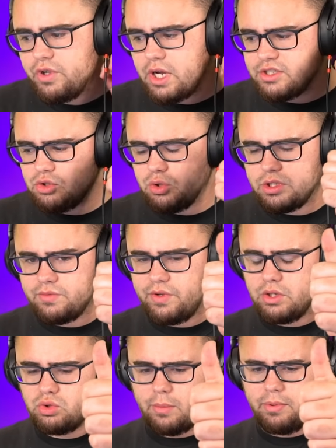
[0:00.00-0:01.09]
you guys enjoyed this
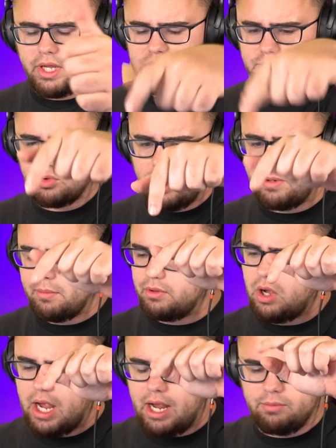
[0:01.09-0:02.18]
video, drop a like, subscribe down below.
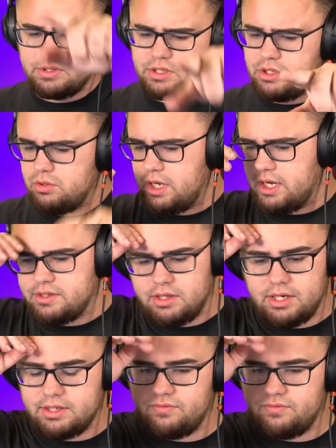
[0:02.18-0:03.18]
I will see you guys in the next